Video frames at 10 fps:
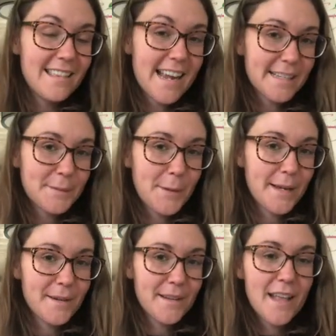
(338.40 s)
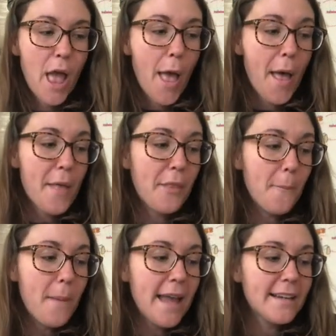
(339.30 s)
Next one. The
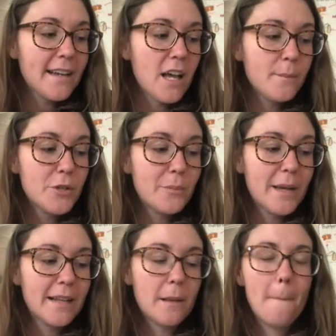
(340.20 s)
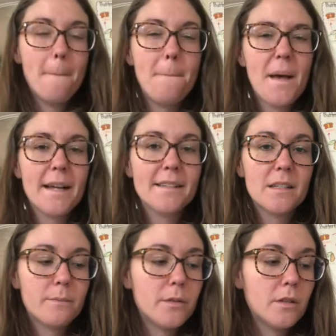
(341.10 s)
men come to pick the best
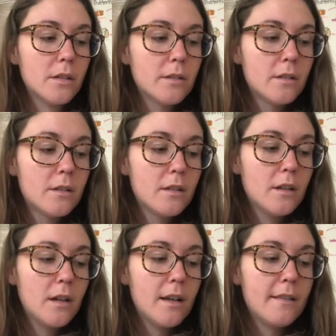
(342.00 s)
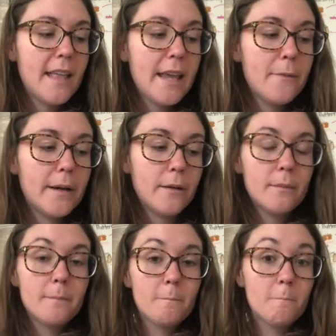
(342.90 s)
bull. They will
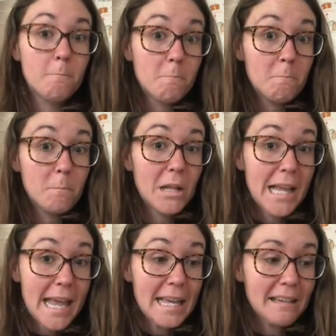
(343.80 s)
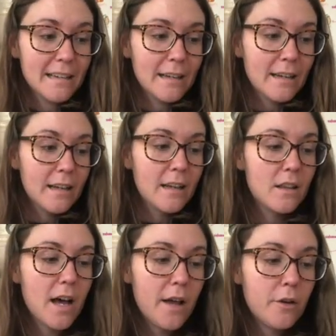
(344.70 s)
blank
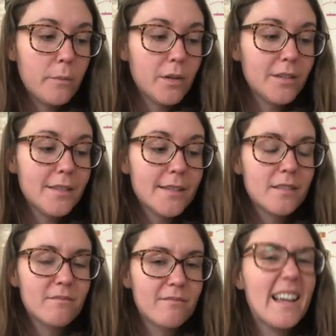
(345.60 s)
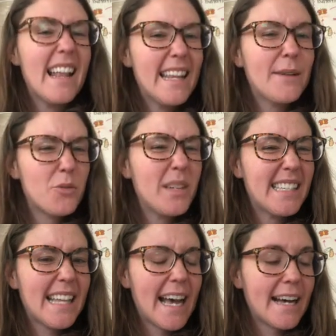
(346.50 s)
the other bulls and they will be
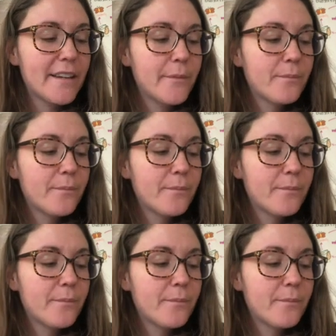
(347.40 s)
sad.